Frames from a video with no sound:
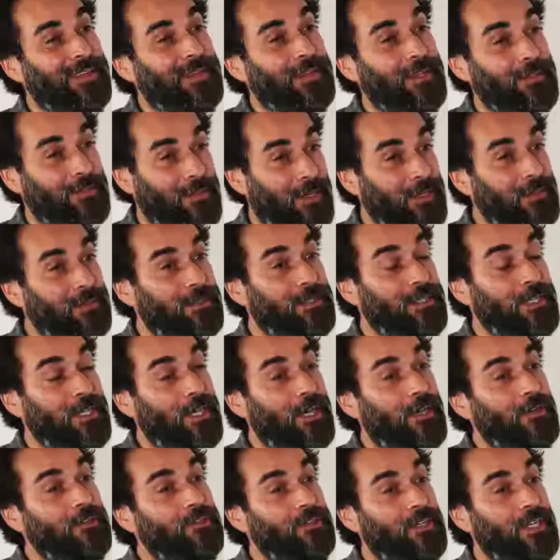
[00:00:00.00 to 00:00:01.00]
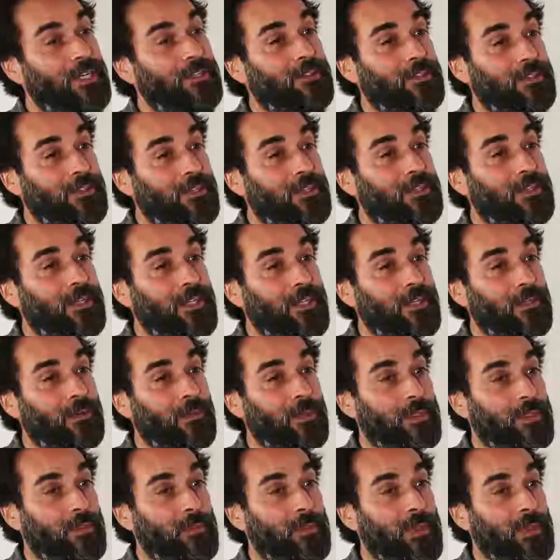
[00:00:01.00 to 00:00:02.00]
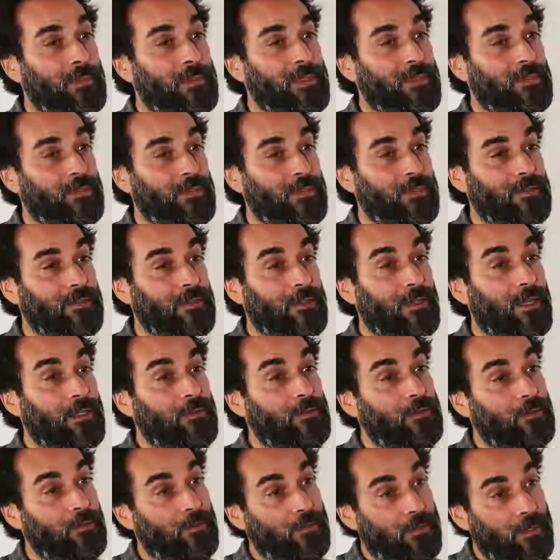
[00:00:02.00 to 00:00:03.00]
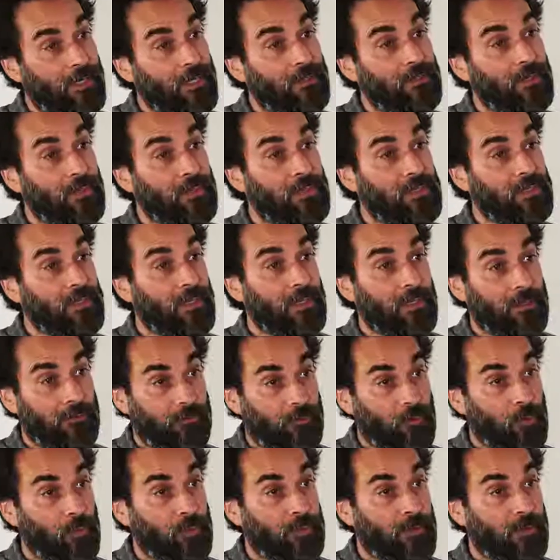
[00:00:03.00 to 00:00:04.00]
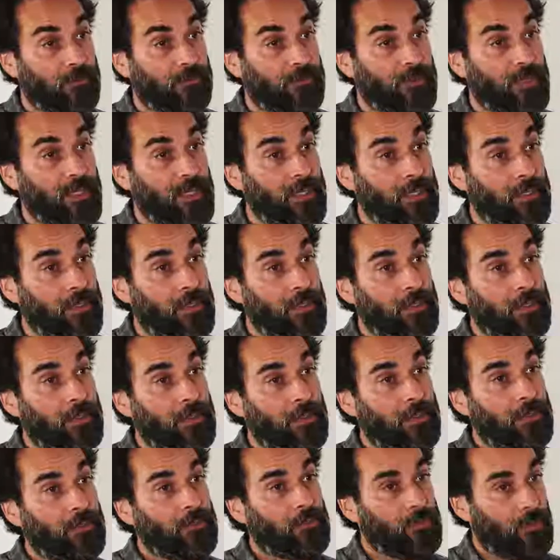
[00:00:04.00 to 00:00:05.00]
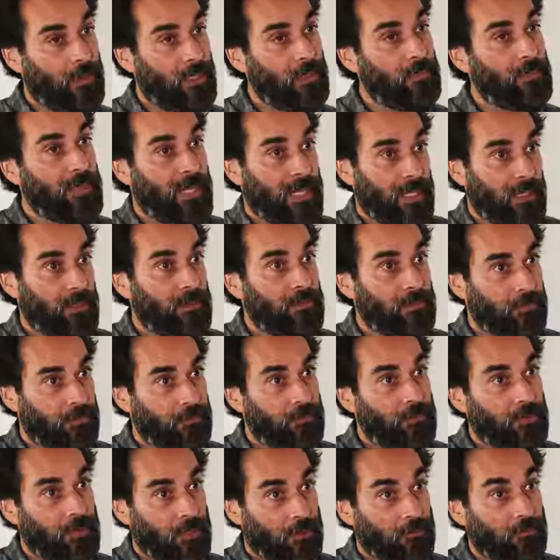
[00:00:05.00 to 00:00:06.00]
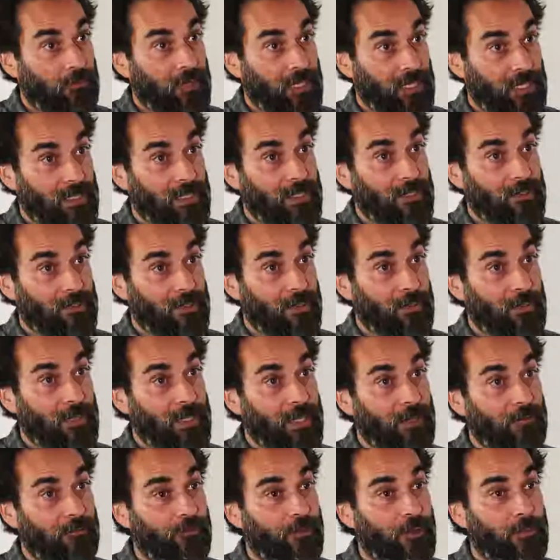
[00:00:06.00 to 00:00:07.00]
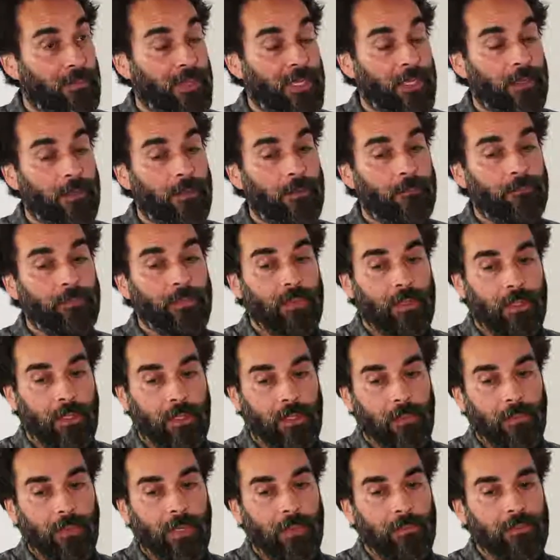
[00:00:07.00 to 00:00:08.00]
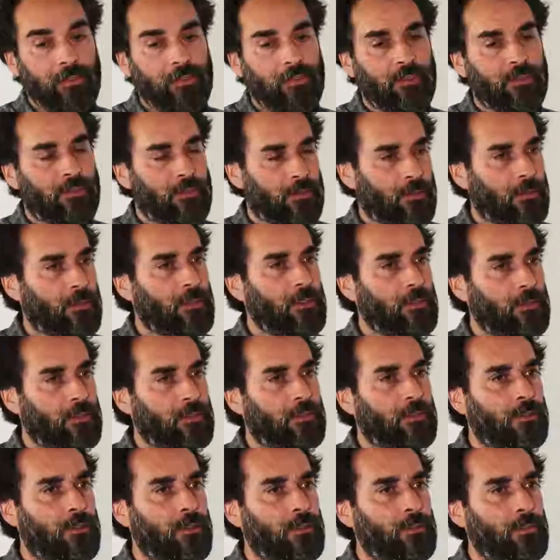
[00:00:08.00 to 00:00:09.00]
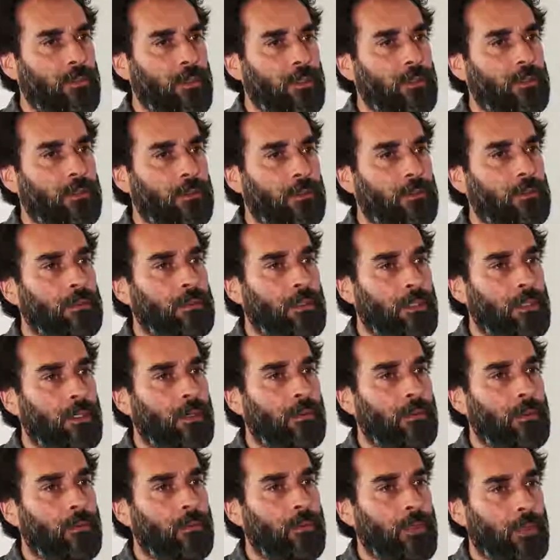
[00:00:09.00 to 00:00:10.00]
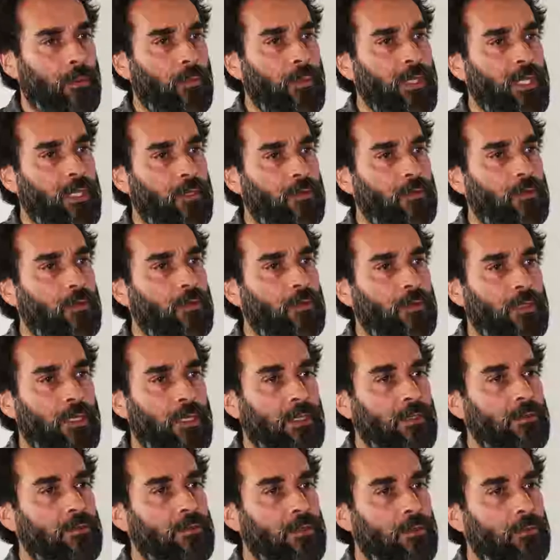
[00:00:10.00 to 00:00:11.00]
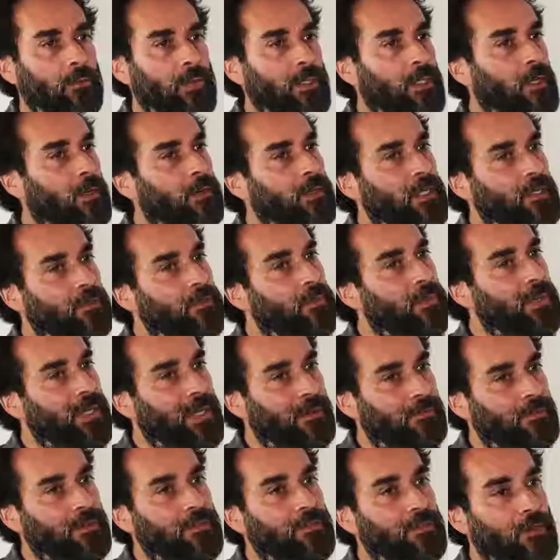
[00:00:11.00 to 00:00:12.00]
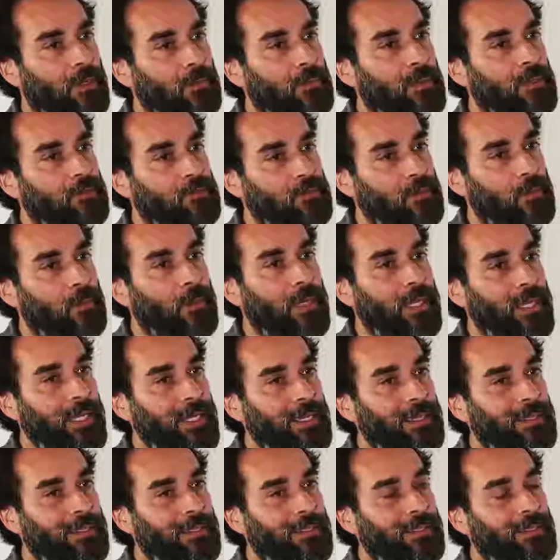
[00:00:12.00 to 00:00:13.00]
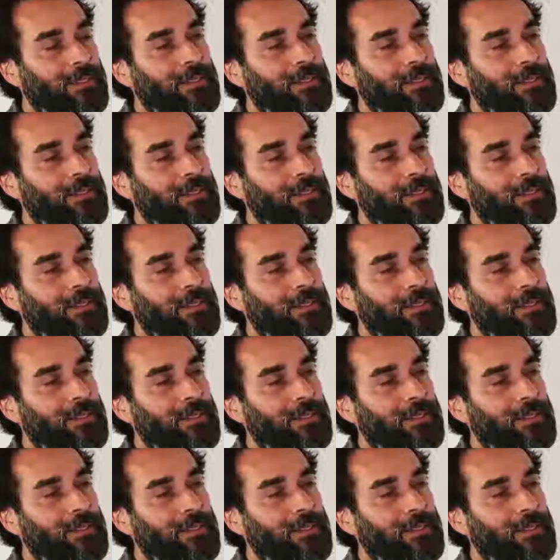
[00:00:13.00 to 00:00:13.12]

then, because I'd negotiated a deal with the publishers and I took 30% of all profit, so I made you know, really decent money from it. Then the publishers thought, this is a good model, you know, we, we can do this and we don't need to be giving so much away.